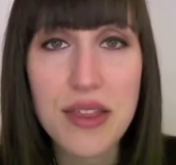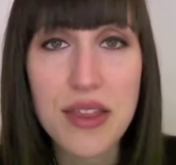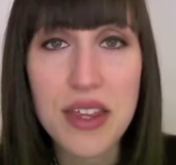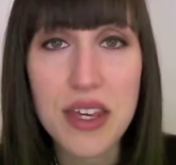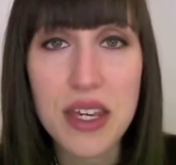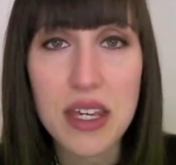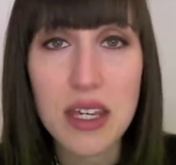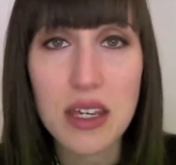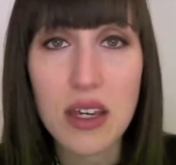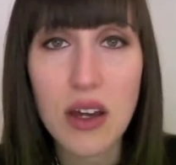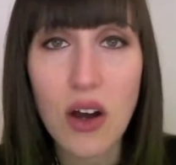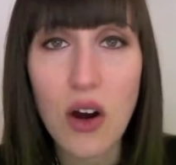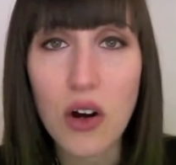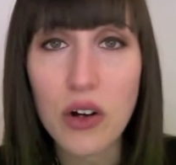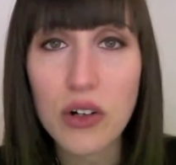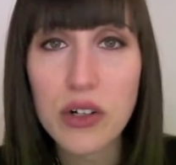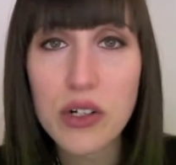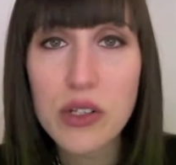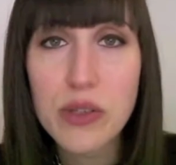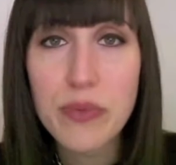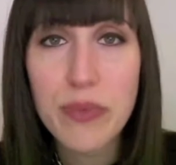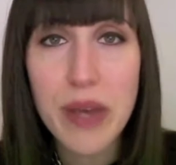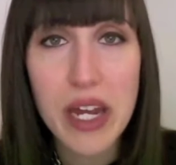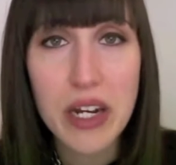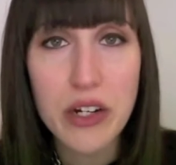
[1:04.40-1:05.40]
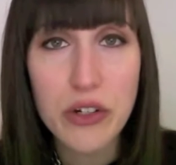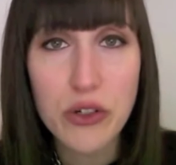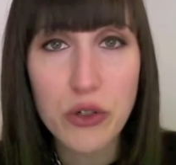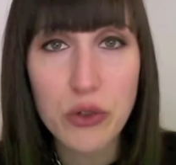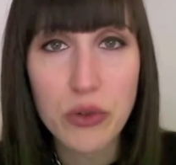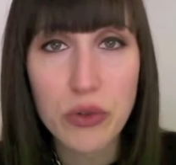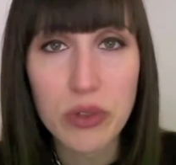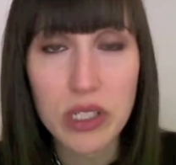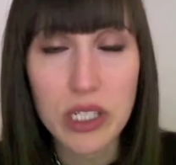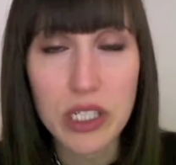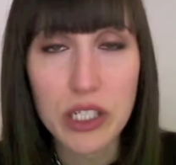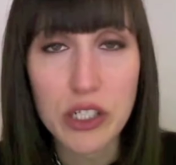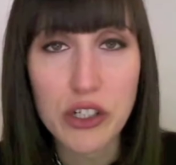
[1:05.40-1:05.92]
the artist-manager
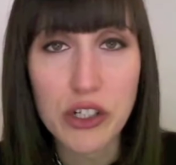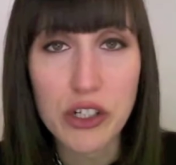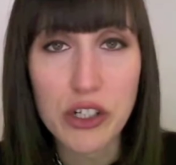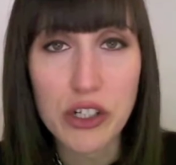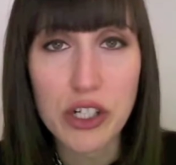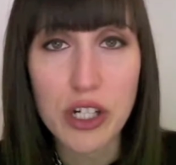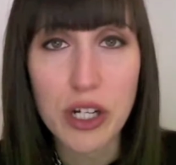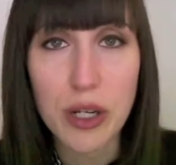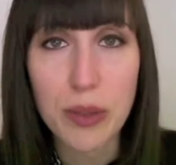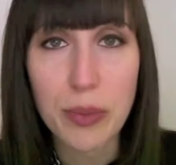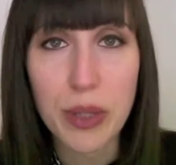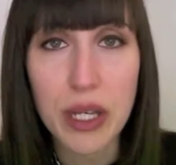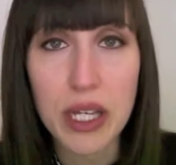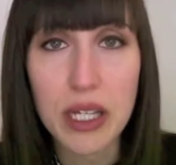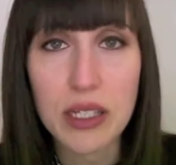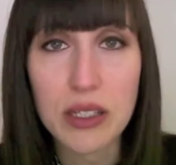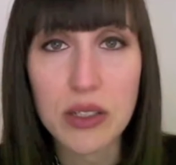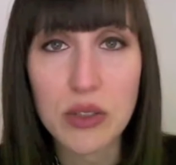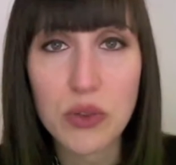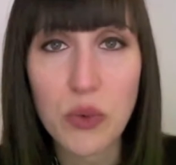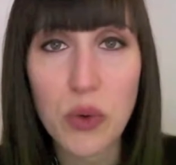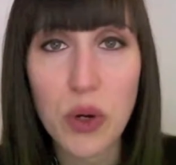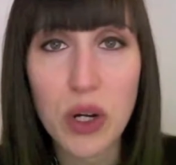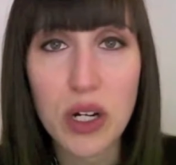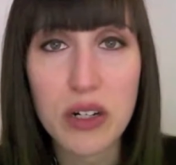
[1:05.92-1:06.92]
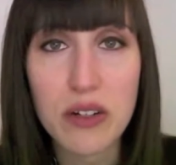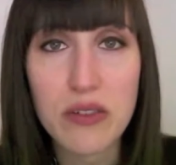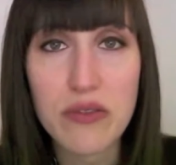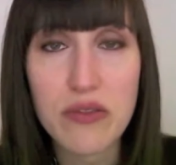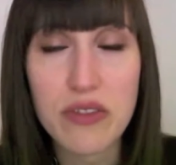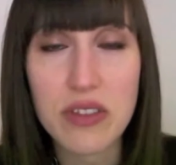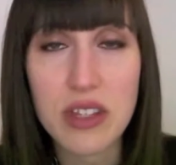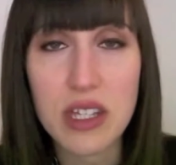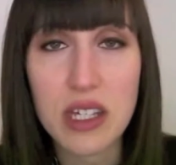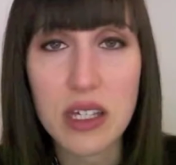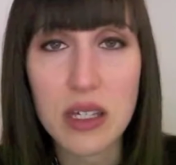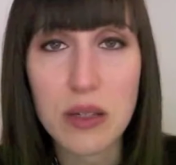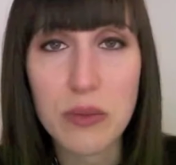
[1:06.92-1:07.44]
relationship is one of
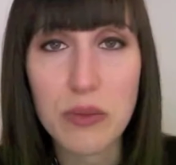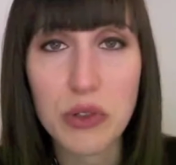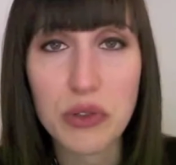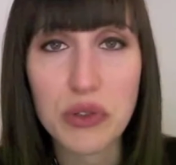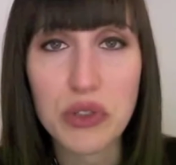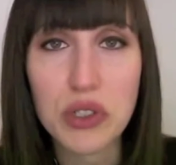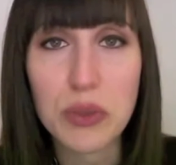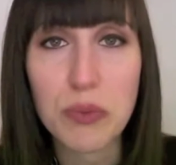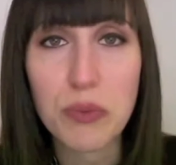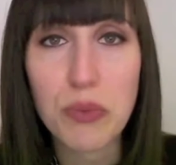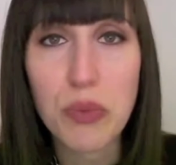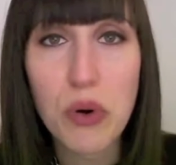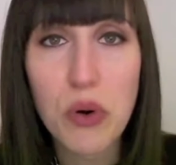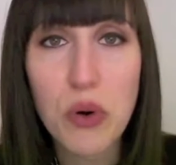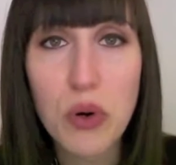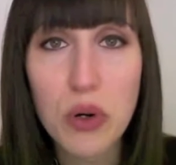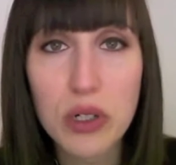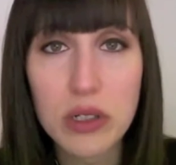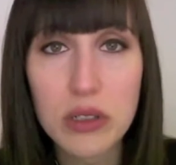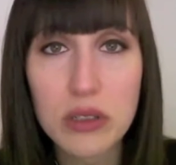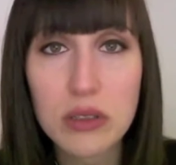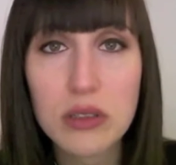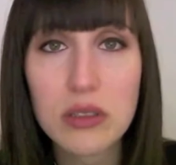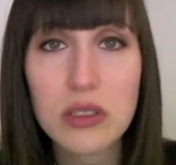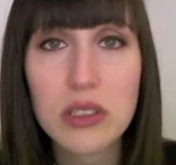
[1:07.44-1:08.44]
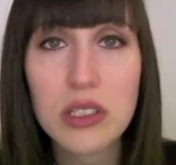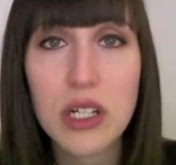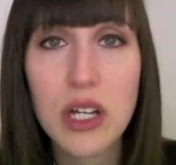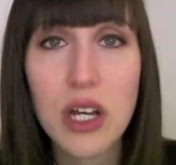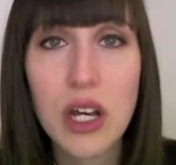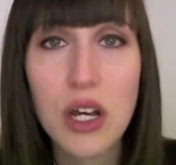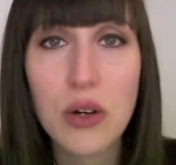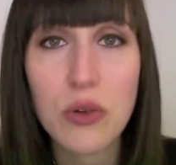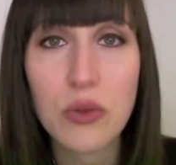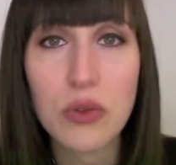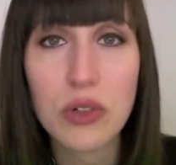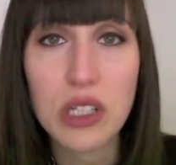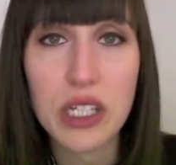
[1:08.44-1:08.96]
the most important
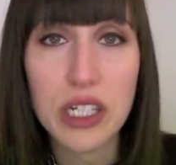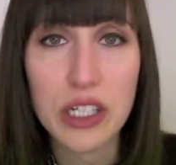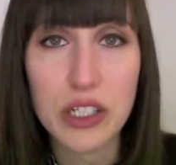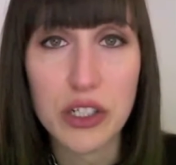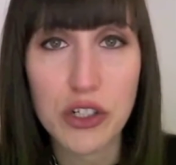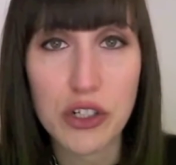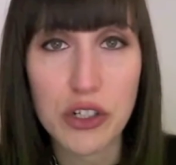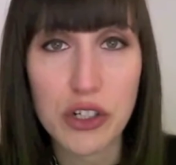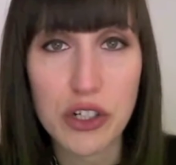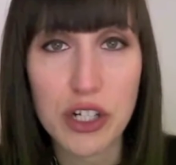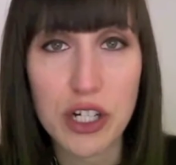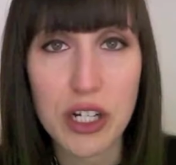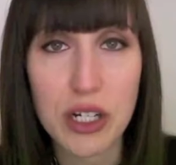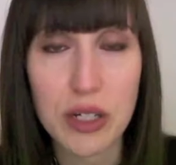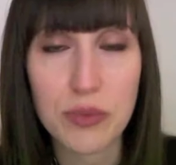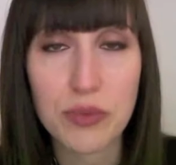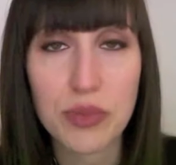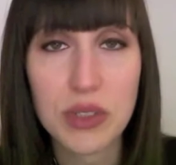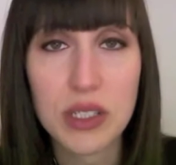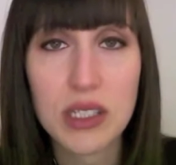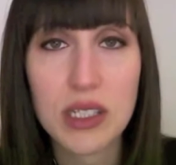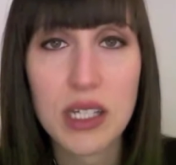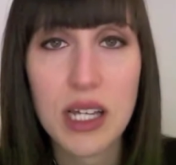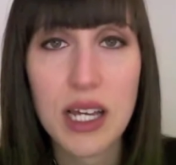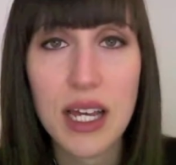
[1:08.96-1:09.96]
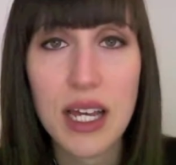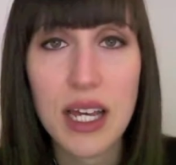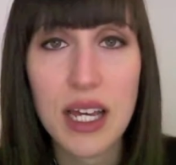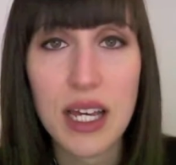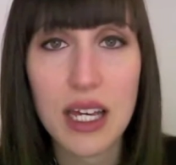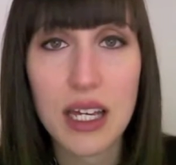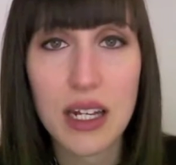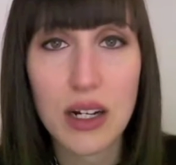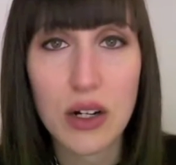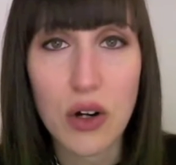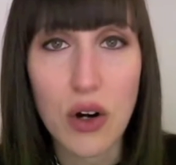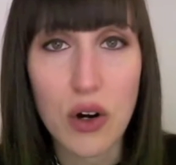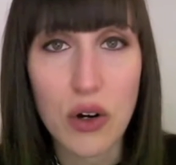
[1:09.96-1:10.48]
relationships
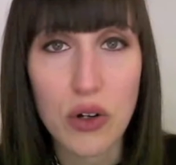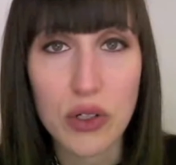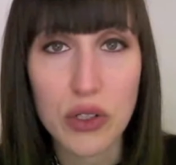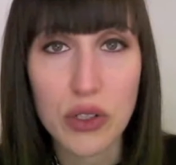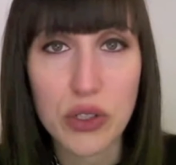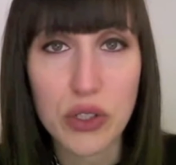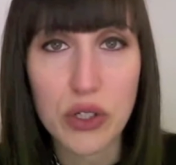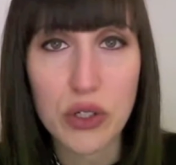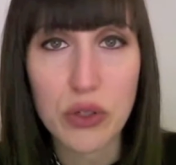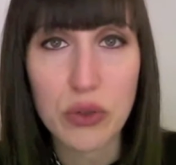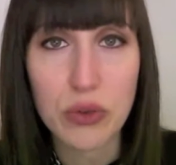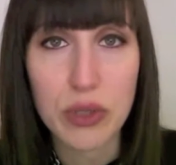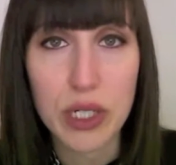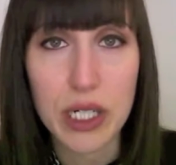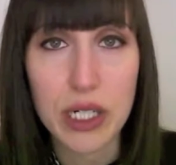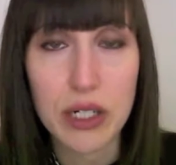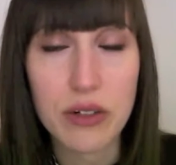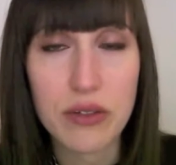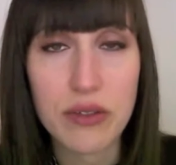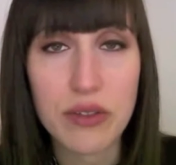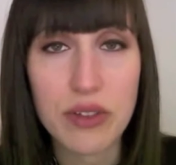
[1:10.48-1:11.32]
in an artist's career.